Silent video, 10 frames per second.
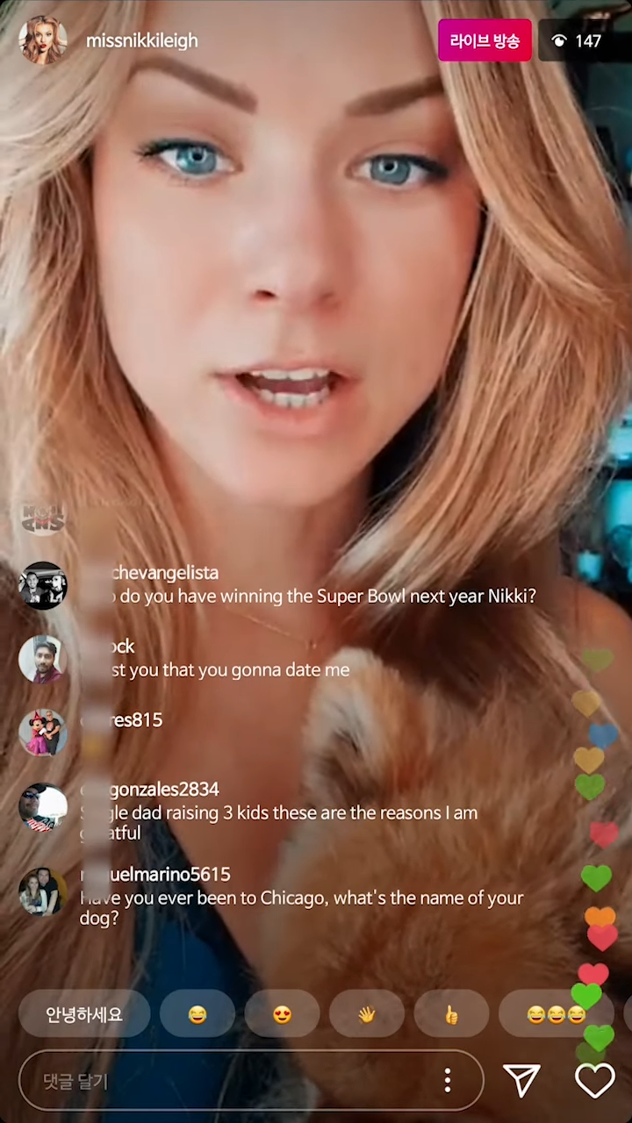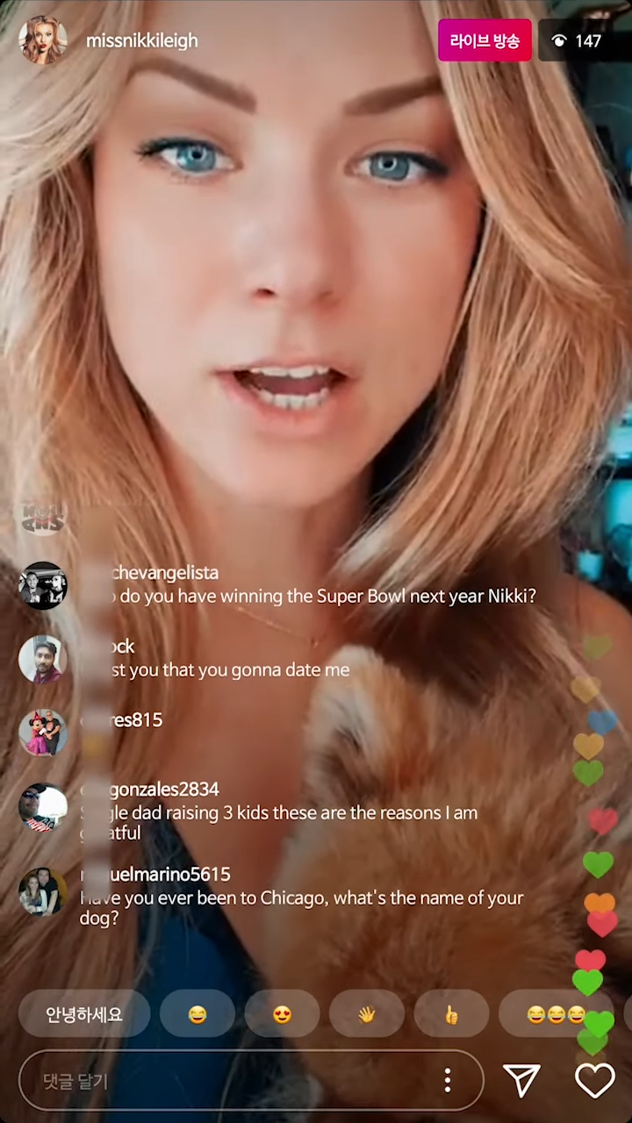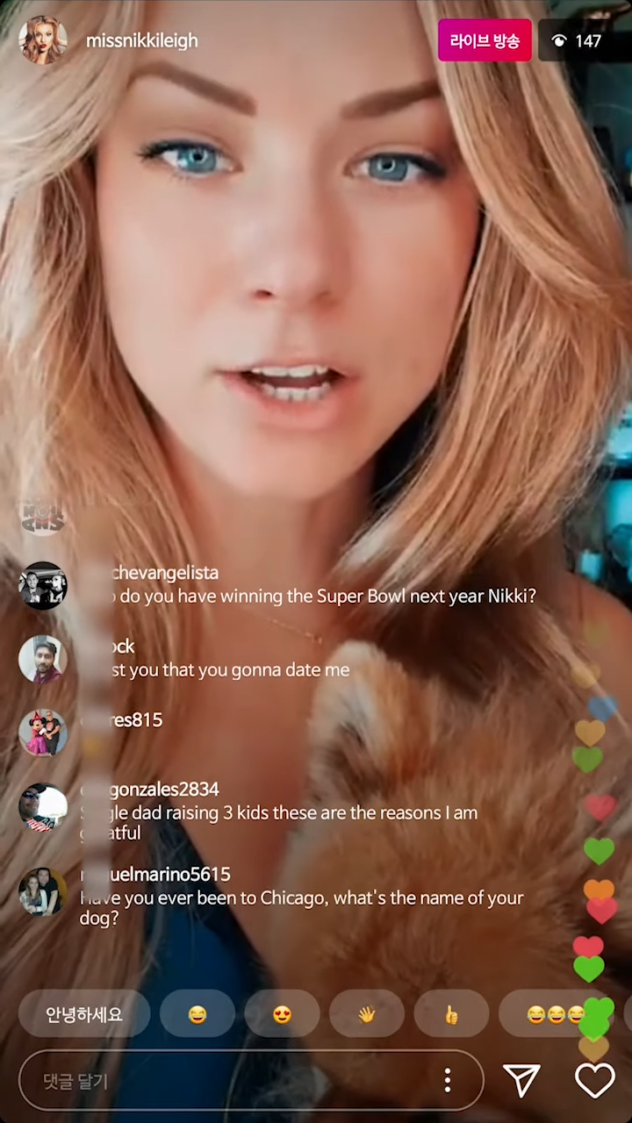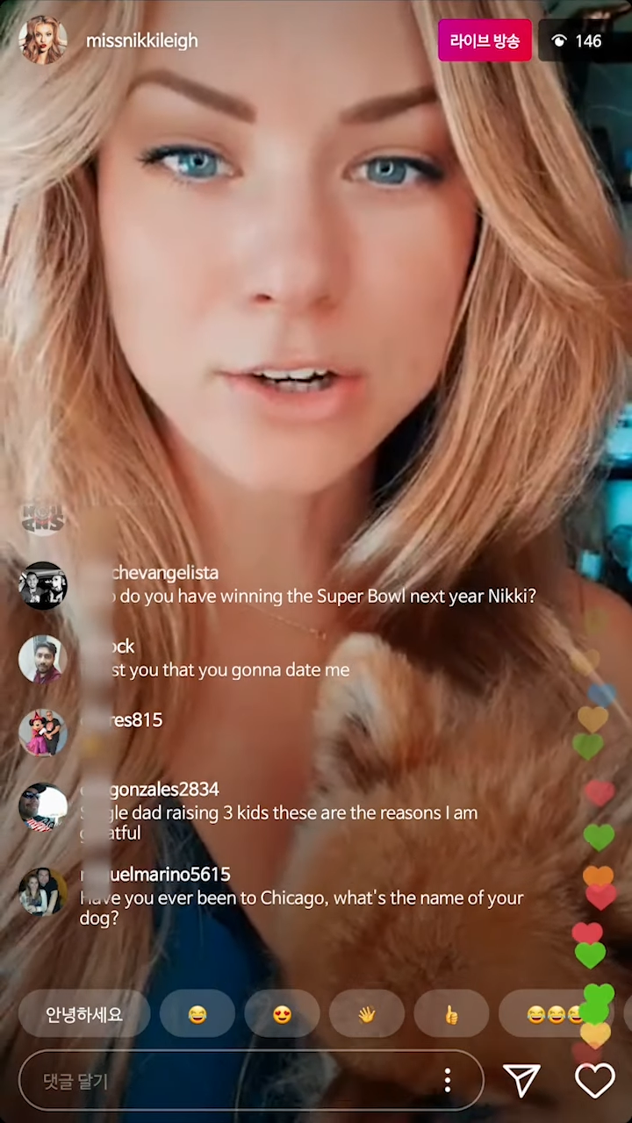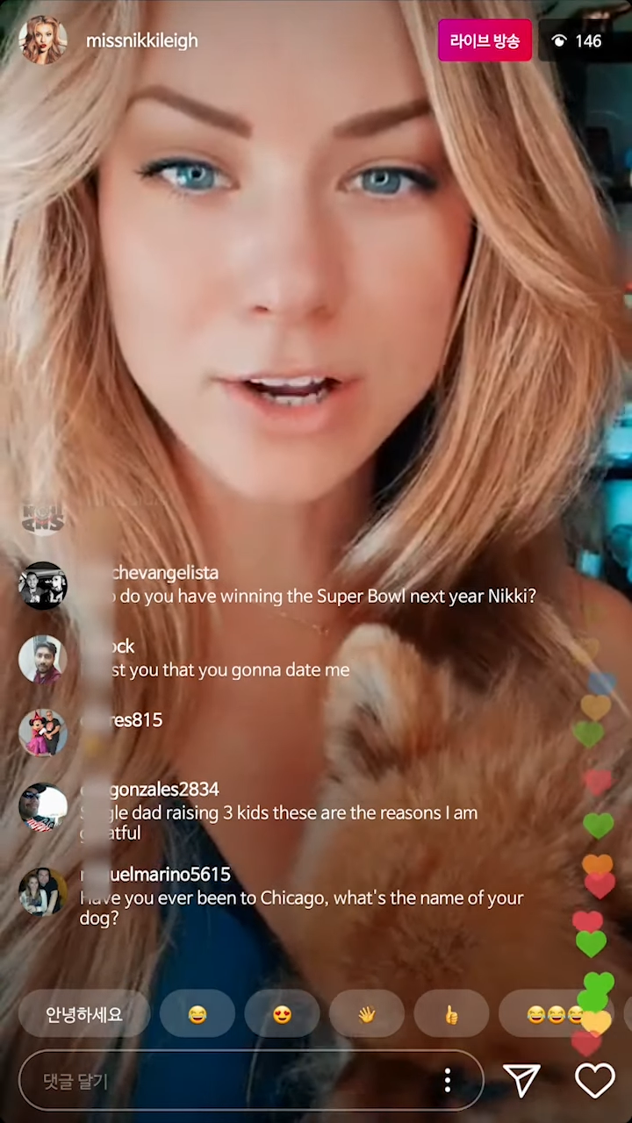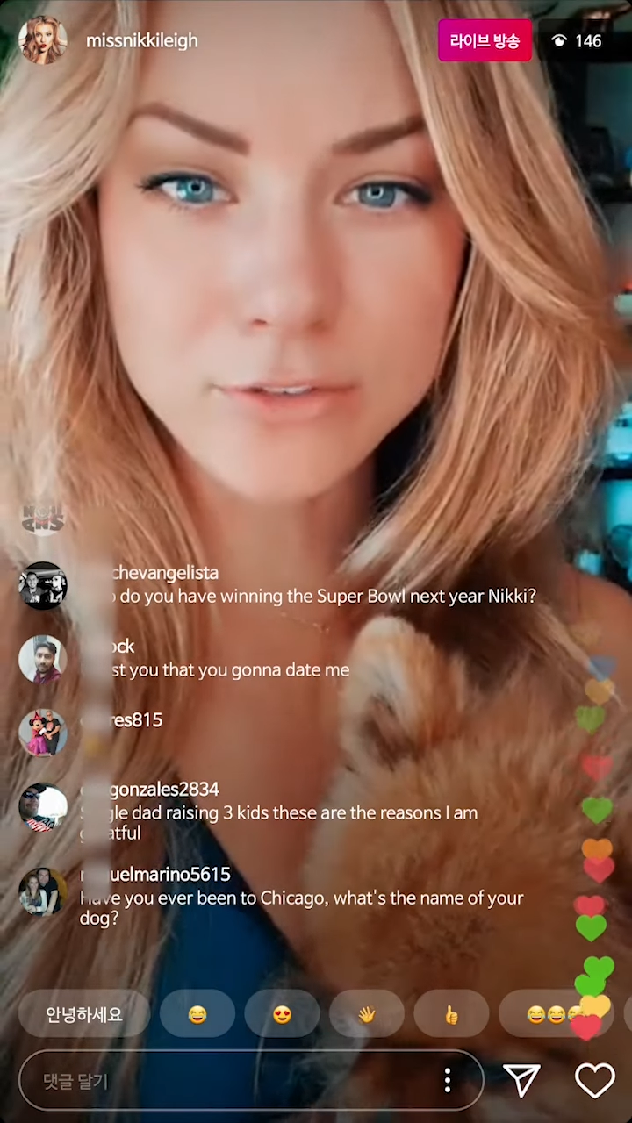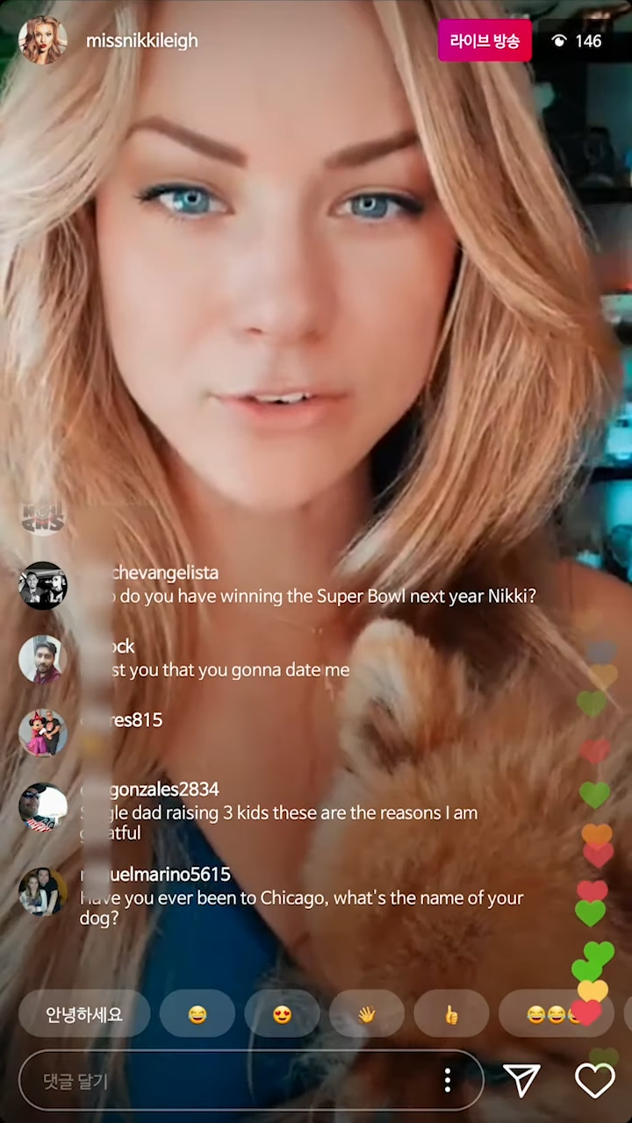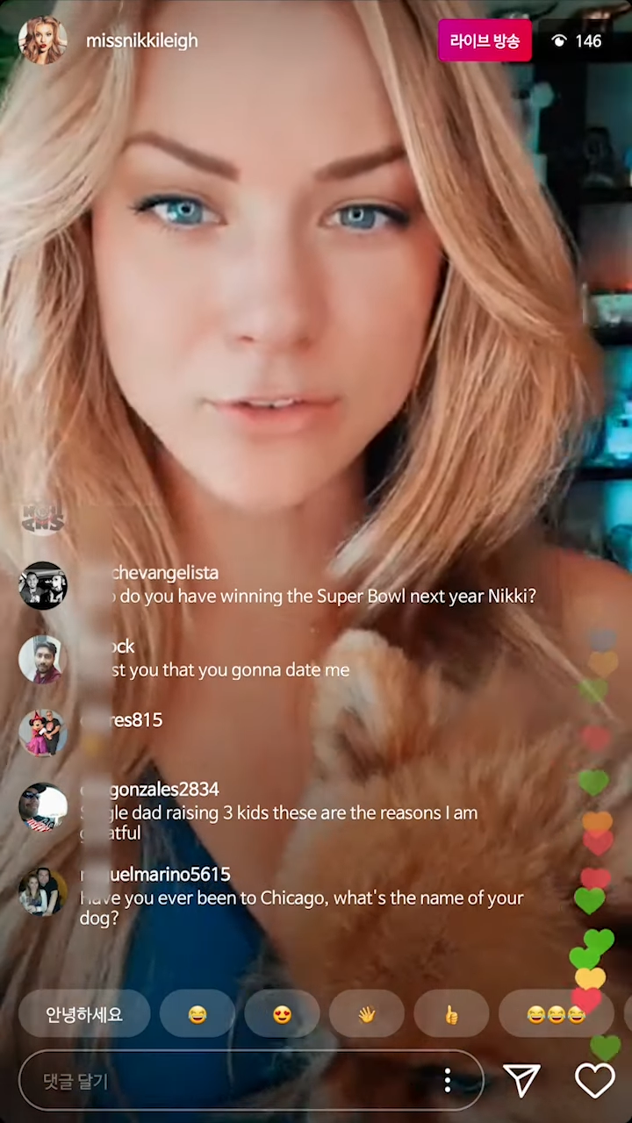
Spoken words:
Grateful